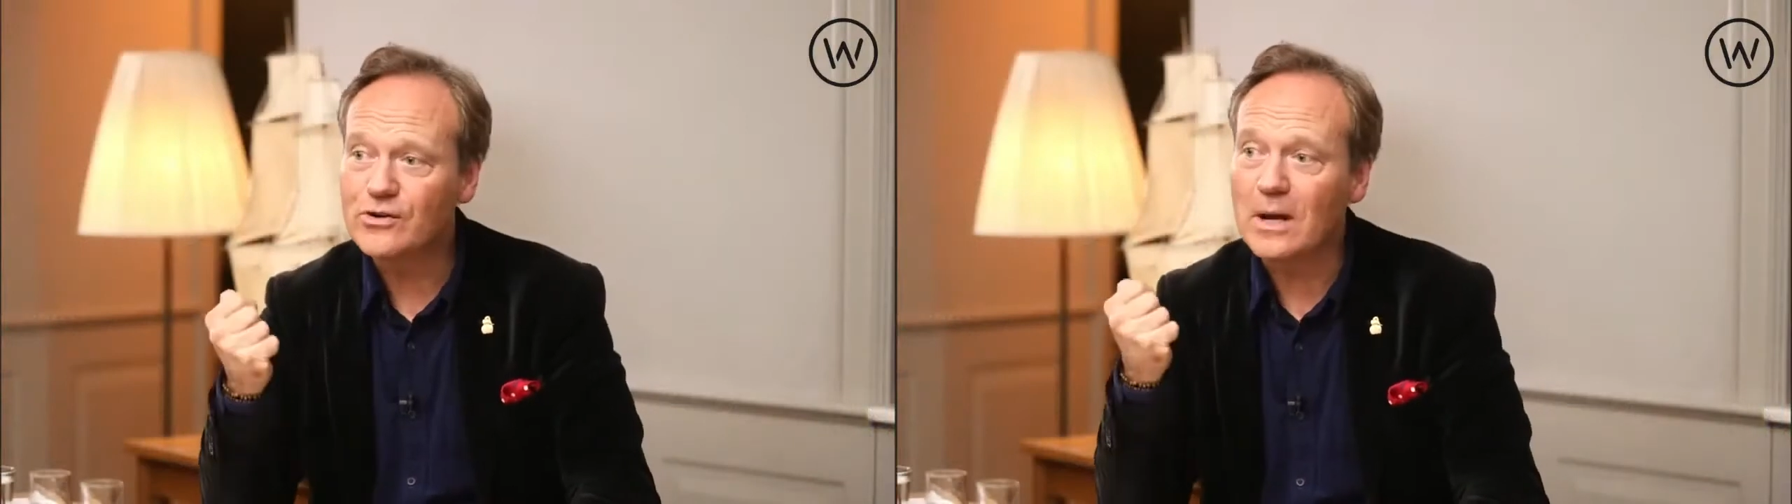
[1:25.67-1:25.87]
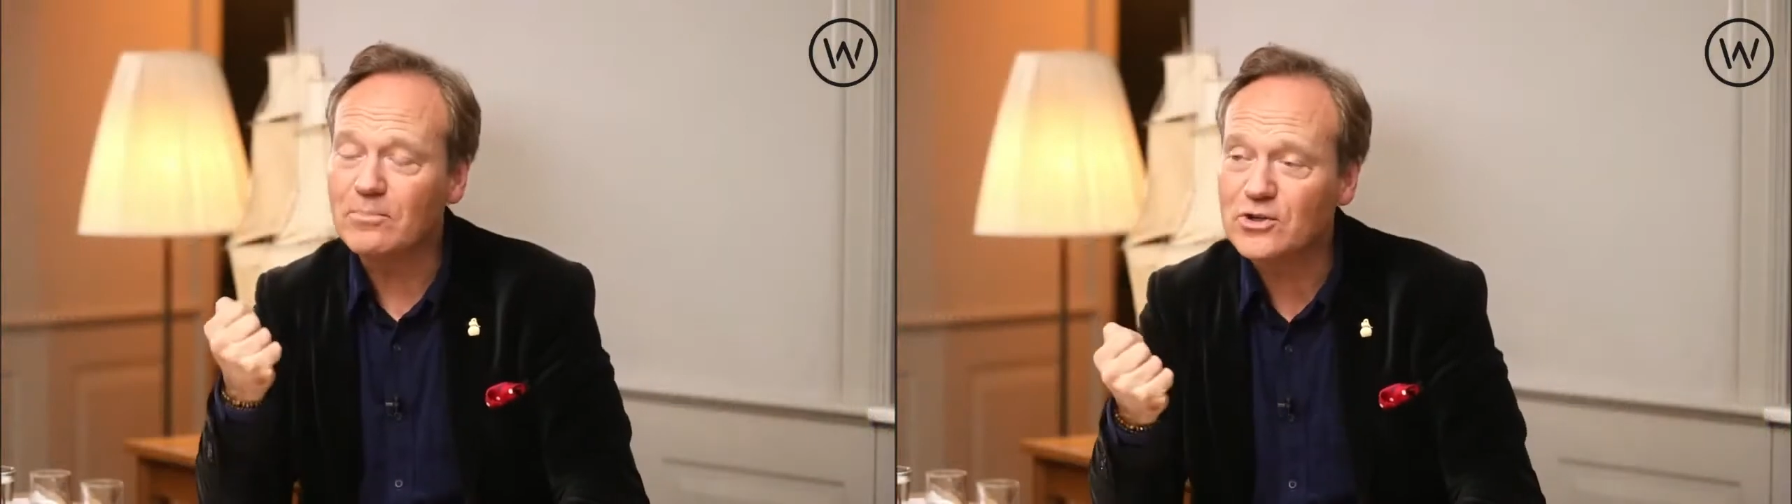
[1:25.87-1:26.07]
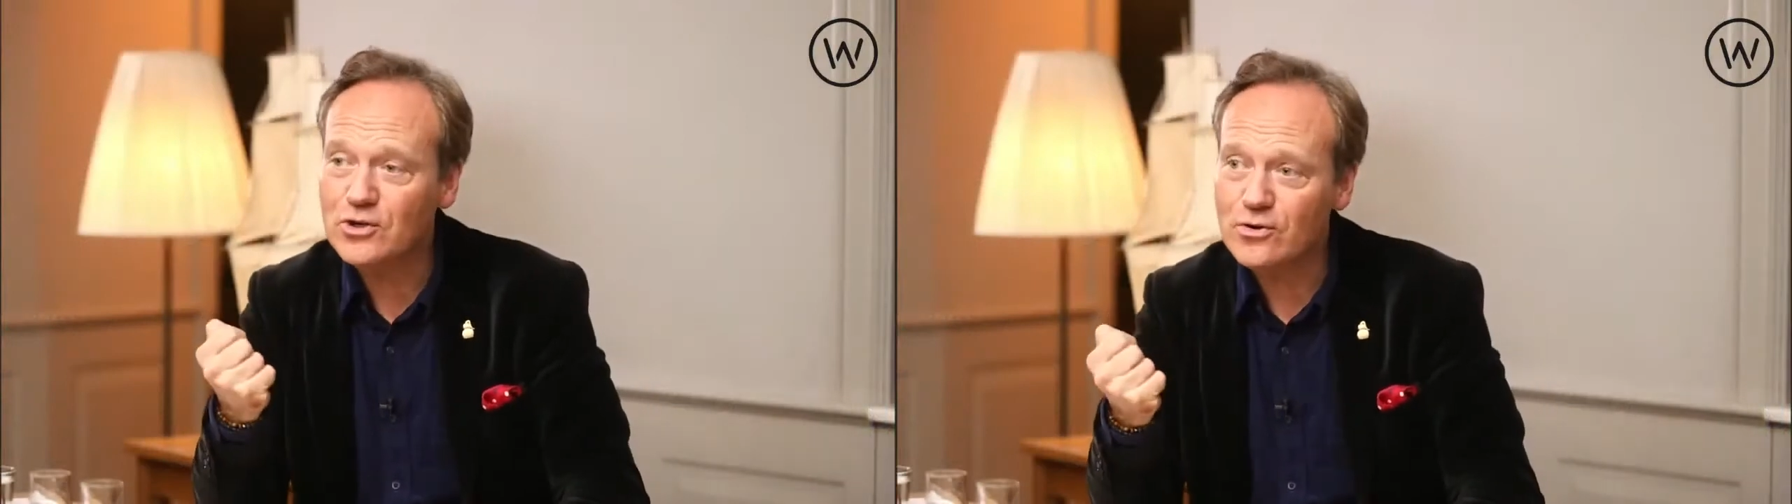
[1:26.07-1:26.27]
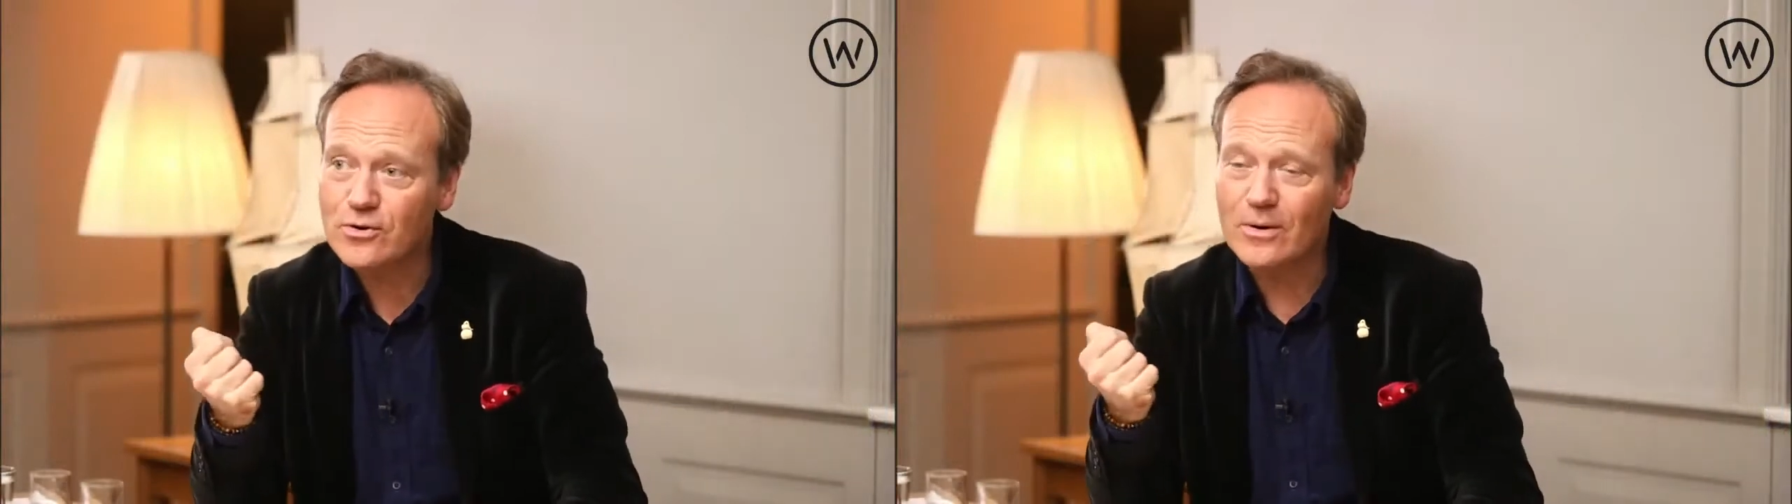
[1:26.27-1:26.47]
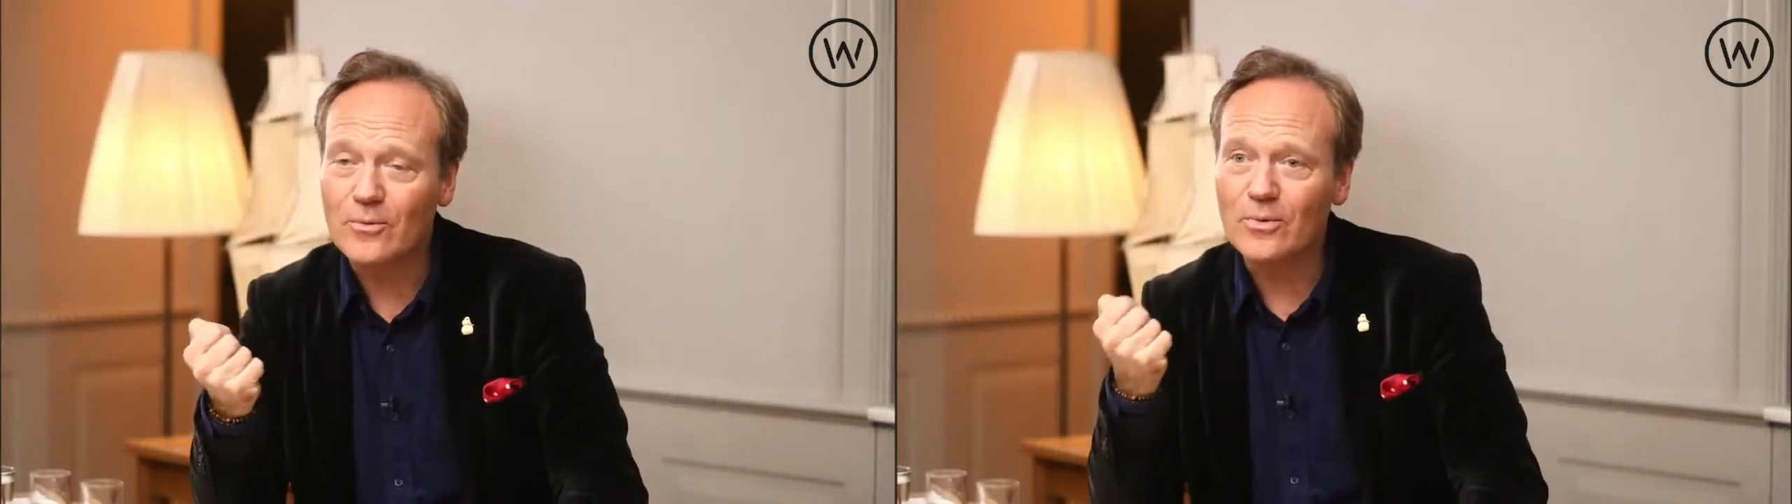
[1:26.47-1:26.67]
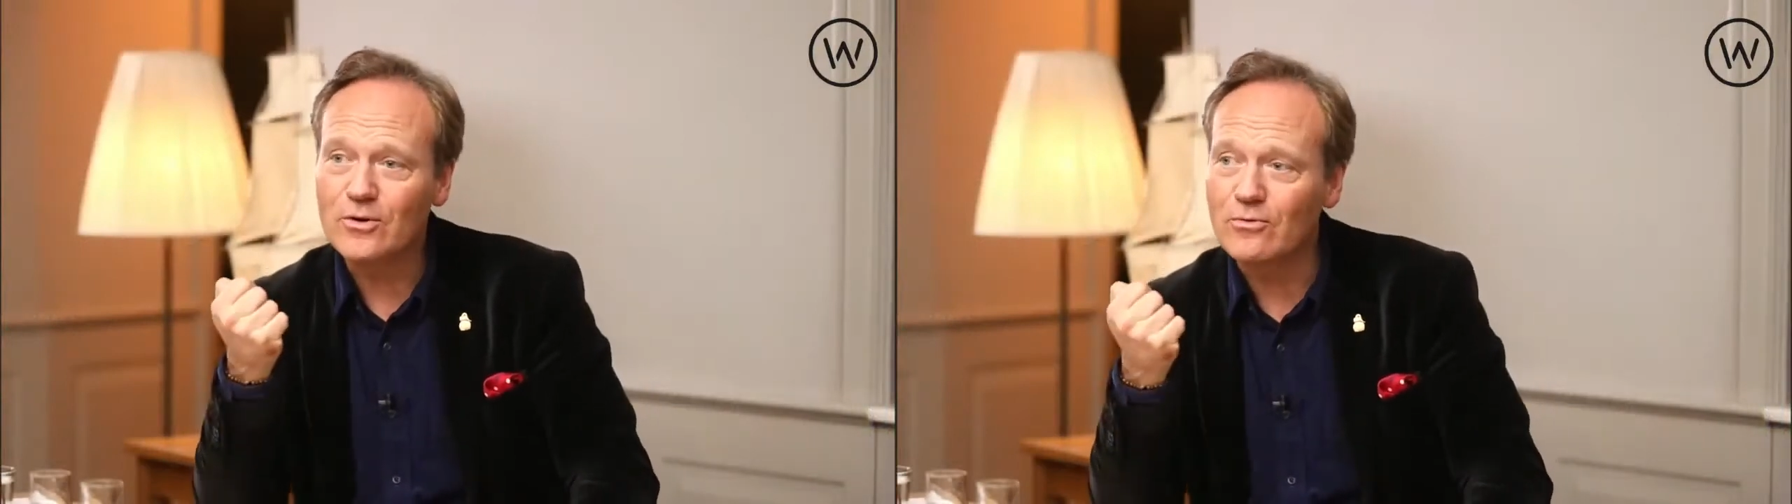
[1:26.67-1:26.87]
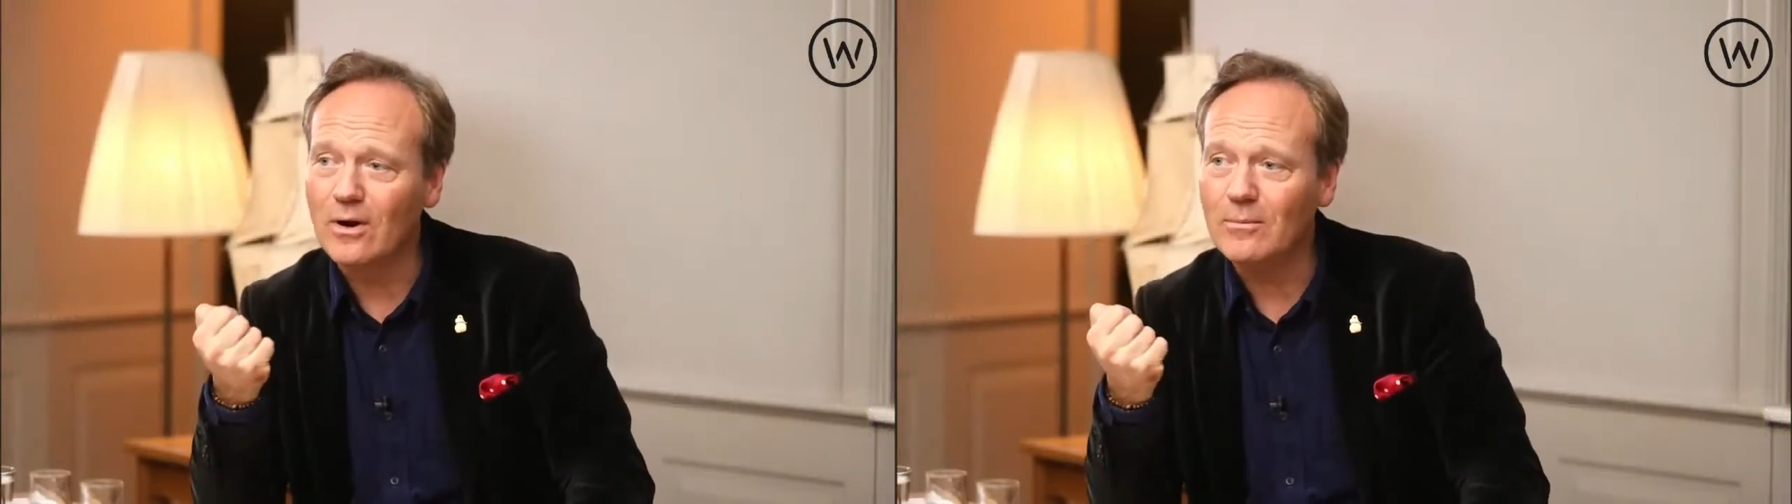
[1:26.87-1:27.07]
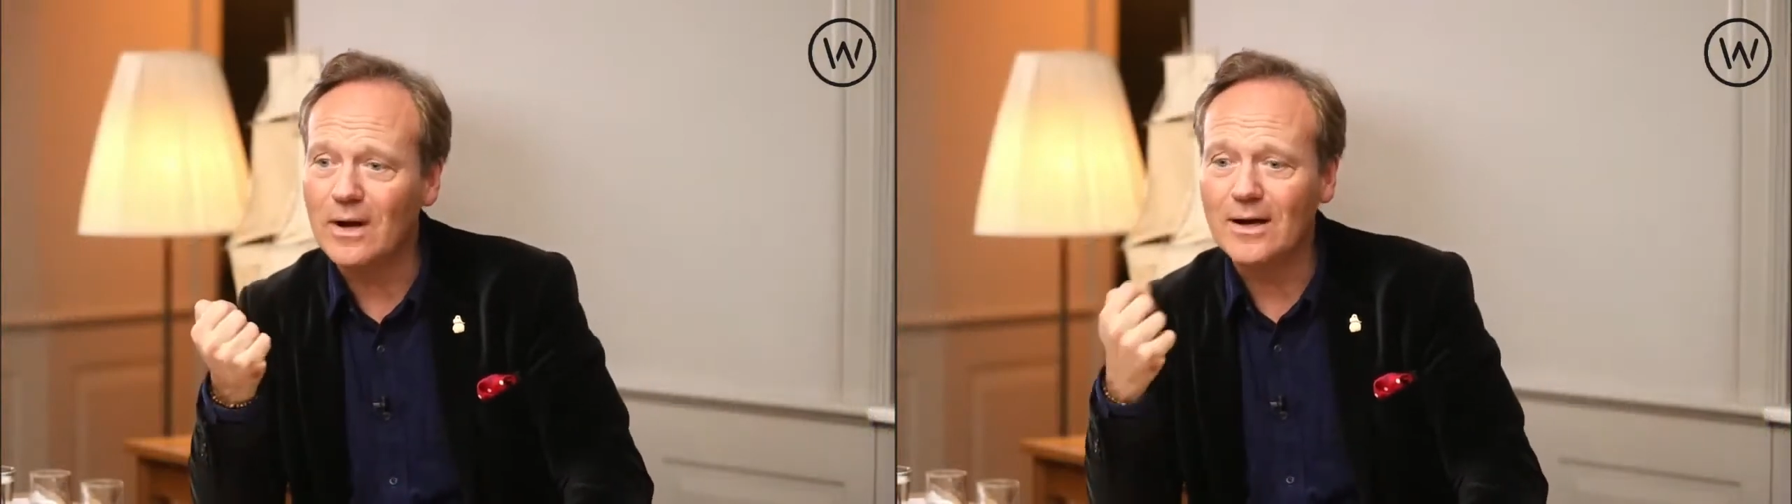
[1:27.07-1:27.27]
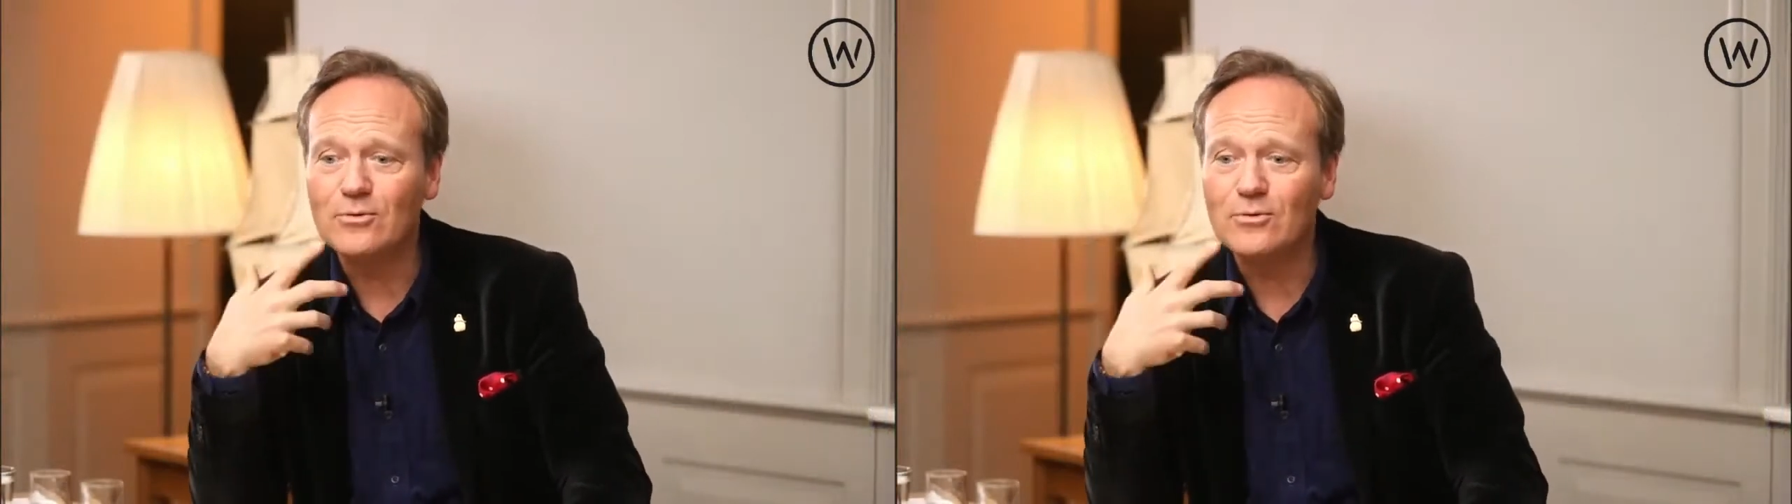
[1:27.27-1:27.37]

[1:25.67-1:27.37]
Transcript: Temperature with rum,